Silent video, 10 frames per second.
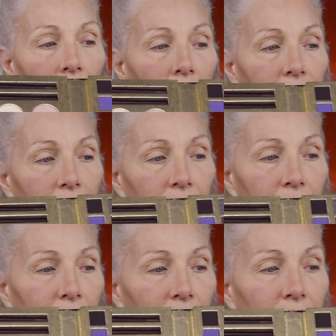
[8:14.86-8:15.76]
of these
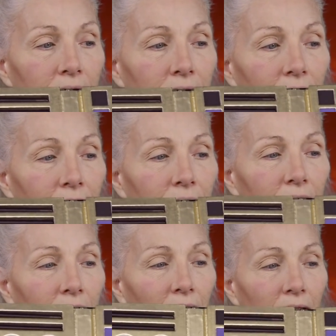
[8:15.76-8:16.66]
three. See the
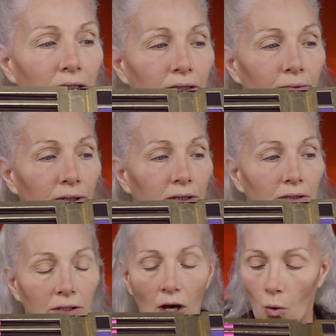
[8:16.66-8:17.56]
three? This one
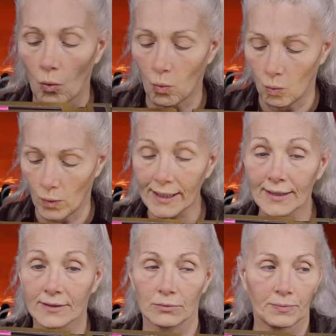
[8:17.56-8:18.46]
is way
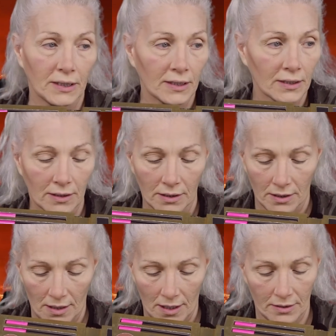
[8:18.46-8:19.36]
too pink
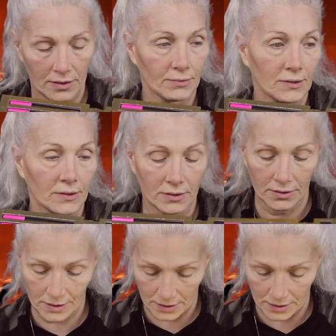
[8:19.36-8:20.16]
and this one is